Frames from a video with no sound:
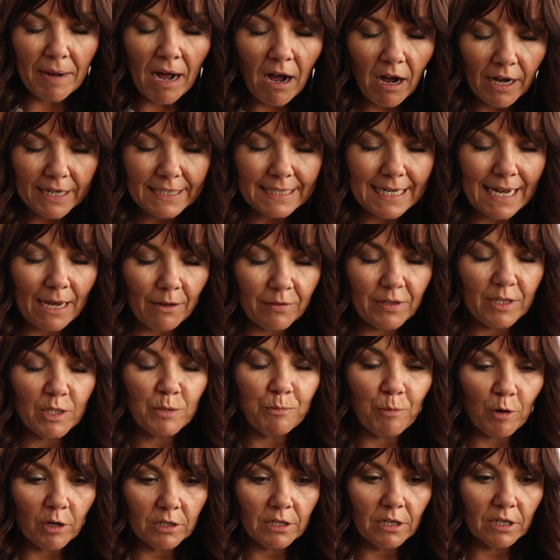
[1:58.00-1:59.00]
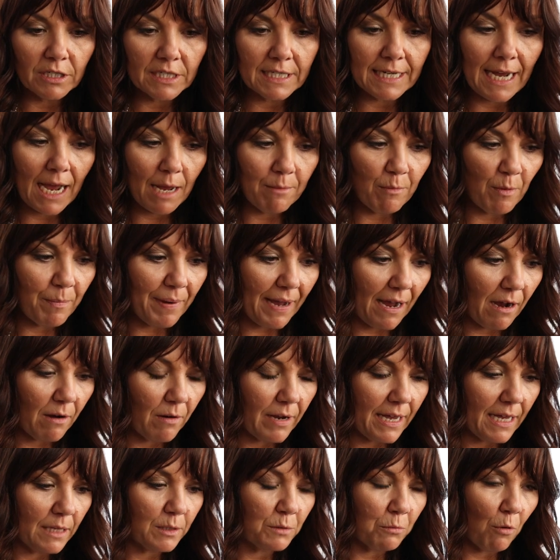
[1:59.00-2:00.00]
behind how this product came
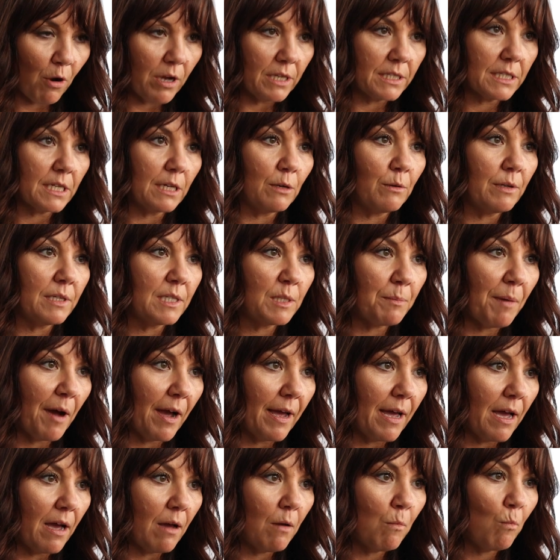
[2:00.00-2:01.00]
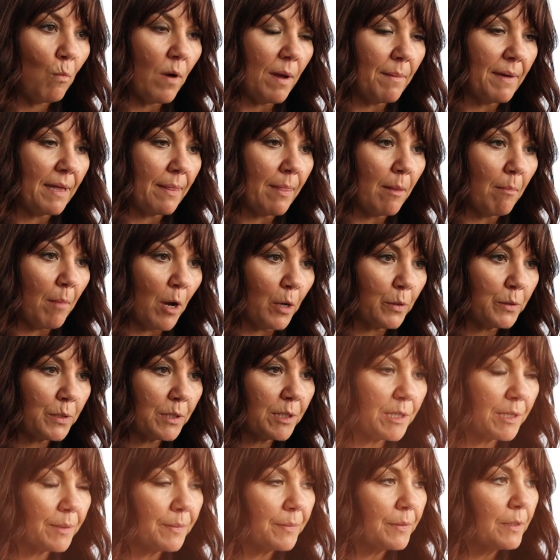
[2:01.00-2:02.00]
about is what is going to inspire women the
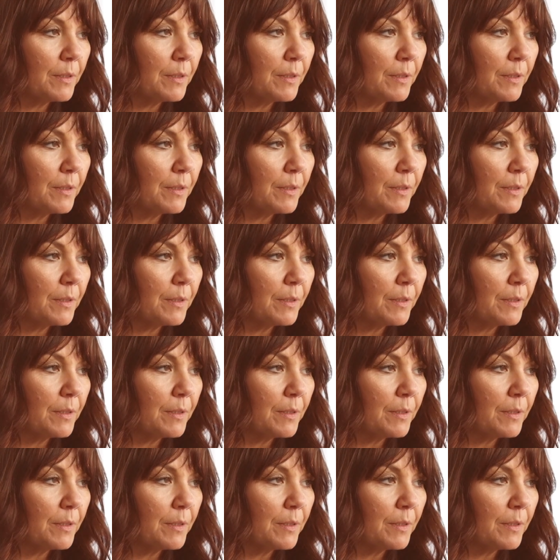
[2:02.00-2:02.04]
most.